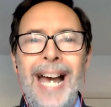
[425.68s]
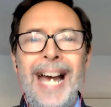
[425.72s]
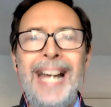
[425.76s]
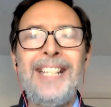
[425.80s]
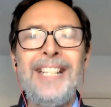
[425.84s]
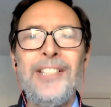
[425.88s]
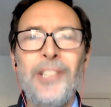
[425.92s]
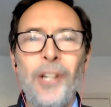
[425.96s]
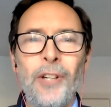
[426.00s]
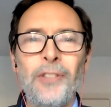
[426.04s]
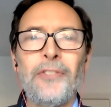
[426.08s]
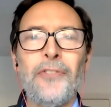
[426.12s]

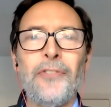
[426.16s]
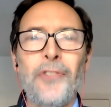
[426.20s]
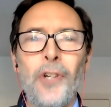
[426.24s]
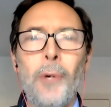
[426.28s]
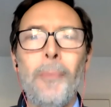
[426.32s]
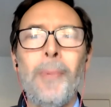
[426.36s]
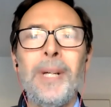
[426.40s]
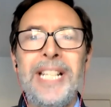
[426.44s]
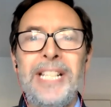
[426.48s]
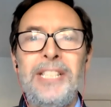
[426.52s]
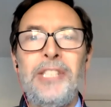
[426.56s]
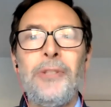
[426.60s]
and
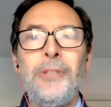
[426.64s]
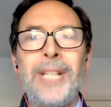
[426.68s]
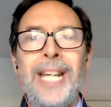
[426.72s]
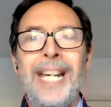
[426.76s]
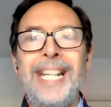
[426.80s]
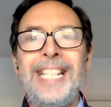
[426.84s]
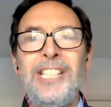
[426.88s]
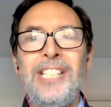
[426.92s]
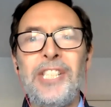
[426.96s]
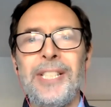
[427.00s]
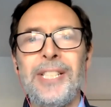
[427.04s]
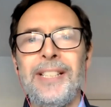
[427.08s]
non-formal
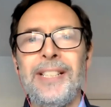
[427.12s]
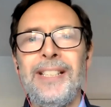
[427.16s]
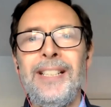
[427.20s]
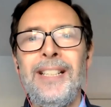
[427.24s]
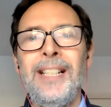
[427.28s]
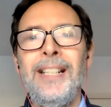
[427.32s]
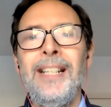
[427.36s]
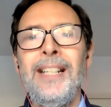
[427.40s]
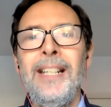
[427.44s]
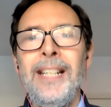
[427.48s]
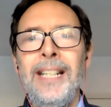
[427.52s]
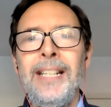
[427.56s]
education
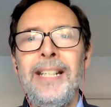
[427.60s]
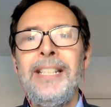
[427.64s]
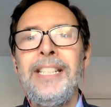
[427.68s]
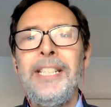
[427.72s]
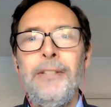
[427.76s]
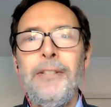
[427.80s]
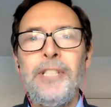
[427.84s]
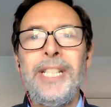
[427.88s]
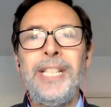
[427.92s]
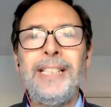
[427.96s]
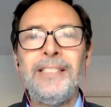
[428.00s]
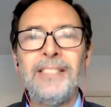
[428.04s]

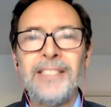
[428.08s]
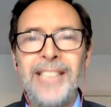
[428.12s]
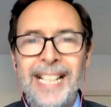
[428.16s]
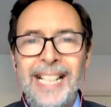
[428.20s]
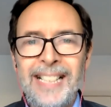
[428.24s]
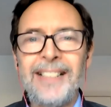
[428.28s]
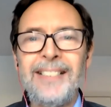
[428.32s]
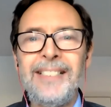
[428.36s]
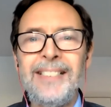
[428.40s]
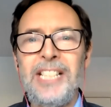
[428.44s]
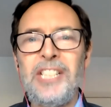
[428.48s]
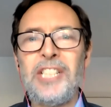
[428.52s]
using
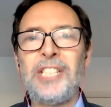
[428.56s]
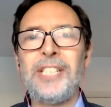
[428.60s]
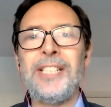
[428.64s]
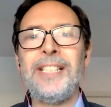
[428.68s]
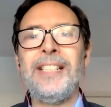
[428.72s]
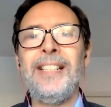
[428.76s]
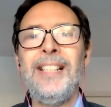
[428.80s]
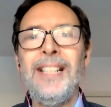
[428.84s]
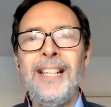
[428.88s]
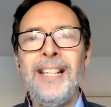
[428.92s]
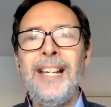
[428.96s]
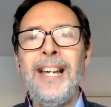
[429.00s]

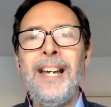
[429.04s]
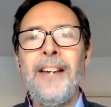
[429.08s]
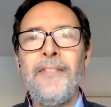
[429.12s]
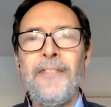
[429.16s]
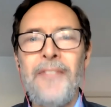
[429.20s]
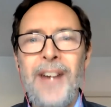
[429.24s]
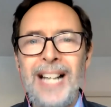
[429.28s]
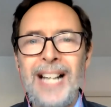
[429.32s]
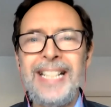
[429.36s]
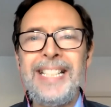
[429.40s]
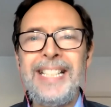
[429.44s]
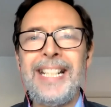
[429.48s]
recognition,
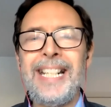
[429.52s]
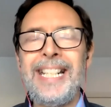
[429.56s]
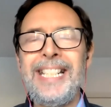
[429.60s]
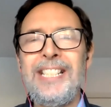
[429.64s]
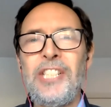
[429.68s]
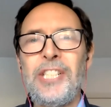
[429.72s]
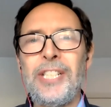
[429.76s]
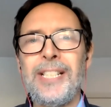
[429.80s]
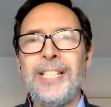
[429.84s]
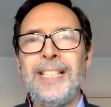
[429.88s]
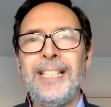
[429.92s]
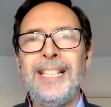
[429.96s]

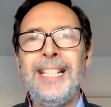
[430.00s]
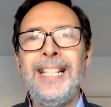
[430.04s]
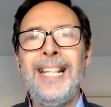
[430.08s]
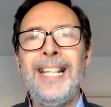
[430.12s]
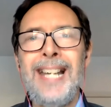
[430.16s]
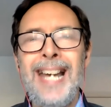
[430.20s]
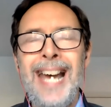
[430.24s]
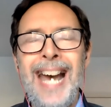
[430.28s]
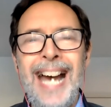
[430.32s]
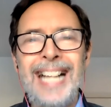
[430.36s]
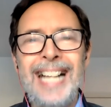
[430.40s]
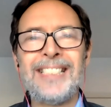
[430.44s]
validation,
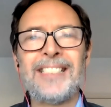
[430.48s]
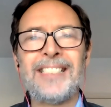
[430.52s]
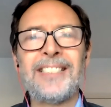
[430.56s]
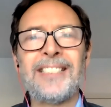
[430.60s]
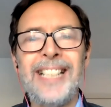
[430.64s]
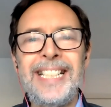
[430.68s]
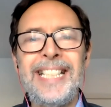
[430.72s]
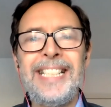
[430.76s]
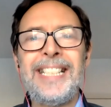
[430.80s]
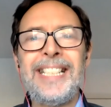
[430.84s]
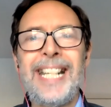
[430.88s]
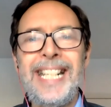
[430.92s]
and
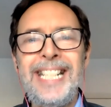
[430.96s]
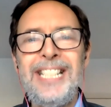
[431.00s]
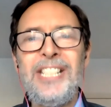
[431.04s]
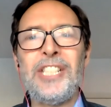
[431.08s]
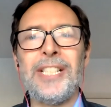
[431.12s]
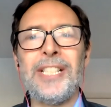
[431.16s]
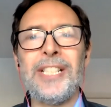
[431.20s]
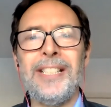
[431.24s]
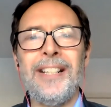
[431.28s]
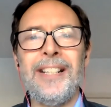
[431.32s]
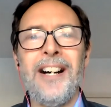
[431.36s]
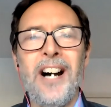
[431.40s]

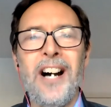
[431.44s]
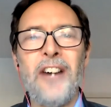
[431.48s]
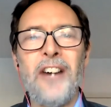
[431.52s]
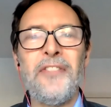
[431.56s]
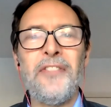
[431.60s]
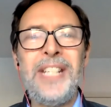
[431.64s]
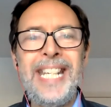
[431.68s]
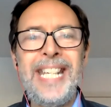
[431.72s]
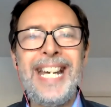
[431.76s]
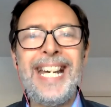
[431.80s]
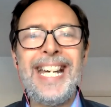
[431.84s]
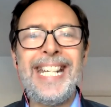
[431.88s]
accreditation,
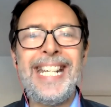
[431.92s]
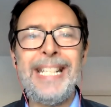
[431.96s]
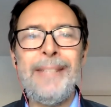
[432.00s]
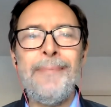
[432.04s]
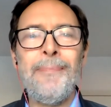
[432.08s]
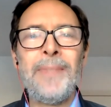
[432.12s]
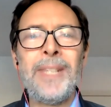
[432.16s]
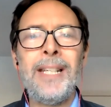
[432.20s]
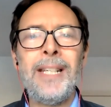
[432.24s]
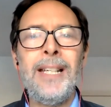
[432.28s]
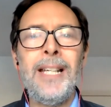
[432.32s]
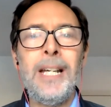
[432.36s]
RVA.
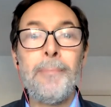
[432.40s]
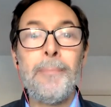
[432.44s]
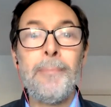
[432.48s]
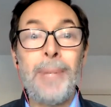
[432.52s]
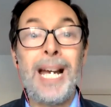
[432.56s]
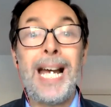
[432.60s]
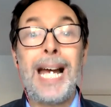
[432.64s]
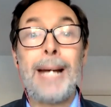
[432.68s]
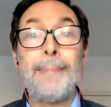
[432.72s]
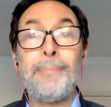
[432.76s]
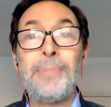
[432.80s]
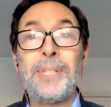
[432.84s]

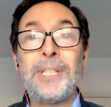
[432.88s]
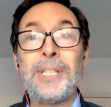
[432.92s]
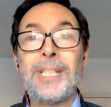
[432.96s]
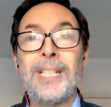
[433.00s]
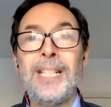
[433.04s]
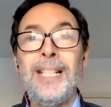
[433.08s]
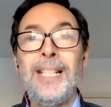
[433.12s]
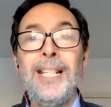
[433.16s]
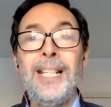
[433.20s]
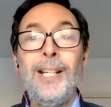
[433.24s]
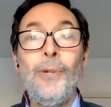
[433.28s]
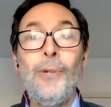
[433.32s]
Perhaps
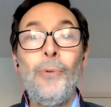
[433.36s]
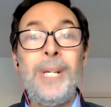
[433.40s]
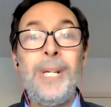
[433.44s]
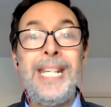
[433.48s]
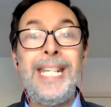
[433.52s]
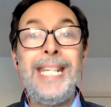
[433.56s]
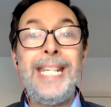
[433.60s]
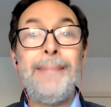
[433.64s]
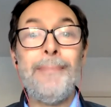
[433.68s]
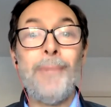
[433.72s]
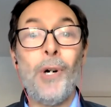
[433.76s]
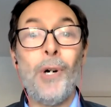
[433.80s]

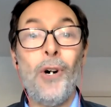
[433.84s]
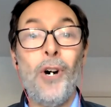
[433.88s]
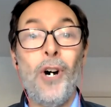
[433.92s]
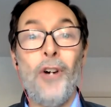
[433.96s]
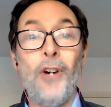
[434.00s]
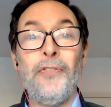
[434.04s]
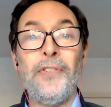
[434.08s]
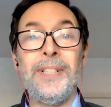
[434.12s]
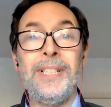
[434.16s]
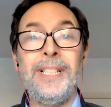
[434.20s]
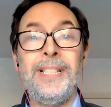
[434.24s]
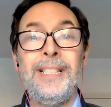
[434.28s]
we more
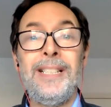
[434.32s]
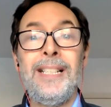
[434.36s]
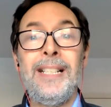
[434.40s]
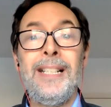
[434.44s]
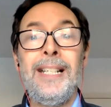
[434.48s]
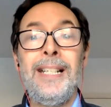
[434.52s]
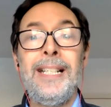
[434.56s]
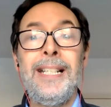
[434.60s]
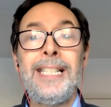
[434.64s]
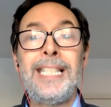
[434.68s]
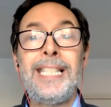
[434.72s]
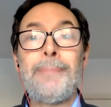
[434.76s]
often
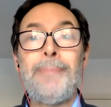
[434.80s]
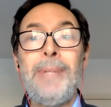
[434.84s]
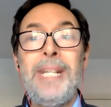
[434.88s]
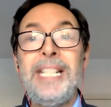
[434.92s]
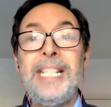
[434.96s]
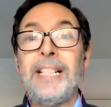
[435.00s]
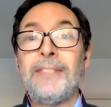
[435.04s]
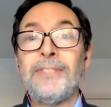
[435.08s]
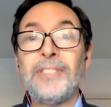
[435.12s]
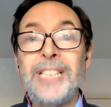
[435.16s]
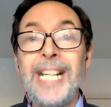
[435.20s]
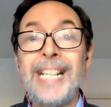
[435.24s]

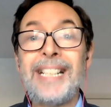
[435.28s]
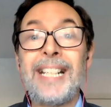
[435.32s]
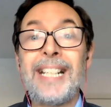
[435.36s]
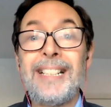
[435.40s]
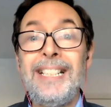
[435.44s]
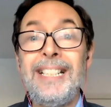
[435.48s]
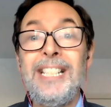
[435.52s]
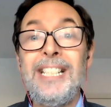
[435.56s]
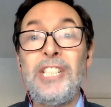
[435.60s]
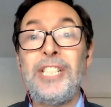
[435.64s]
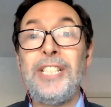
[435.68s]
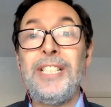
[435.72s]
speak of
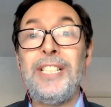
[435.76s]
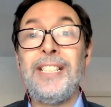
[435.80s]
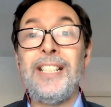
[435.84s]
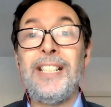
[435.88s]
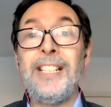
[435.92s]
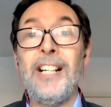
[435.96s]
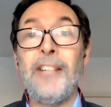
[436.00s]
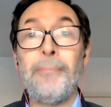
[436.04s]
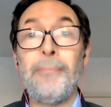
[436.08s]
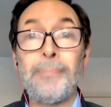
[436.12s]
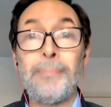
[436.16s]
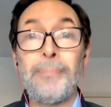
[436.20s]

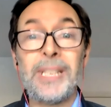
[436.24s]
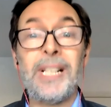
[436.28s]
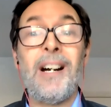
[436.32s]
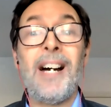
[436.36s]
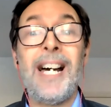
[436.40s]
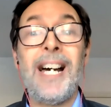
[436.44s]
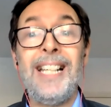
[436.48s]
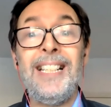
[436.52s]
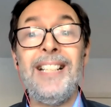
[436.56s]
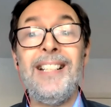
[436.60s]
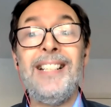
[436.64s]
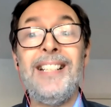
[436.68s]
recognition of
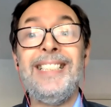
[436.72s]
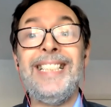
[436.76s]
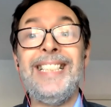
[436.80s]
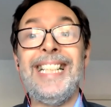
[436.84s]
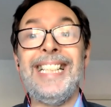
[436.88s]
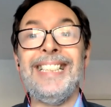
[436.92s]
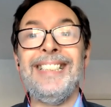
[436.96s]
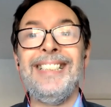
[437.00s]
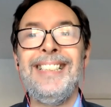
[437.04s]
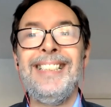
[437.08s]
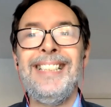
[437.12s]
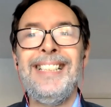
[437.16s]
prior
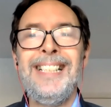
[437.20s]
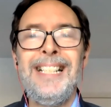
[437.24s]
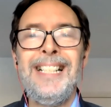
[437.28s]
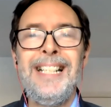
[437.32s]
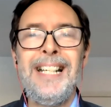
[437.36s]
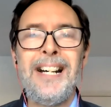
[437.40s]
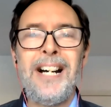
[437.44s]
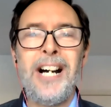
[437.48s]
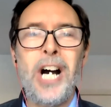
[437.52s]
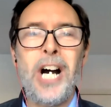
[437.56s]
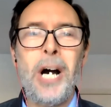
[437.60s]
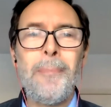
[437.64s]
learning,
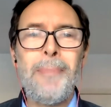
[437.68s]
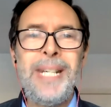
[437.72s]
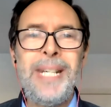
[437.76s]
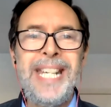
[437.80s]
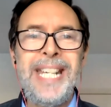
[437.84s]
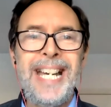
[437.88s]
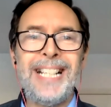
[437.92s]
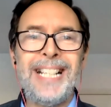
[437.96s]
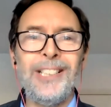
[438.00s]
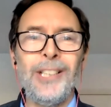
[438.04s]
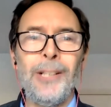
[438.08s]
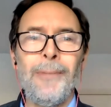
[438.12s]

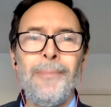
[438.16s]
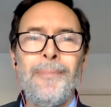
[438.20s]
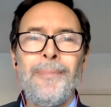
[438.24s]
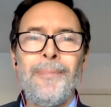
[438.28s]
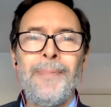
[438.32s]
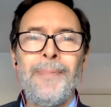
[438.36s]
RPL.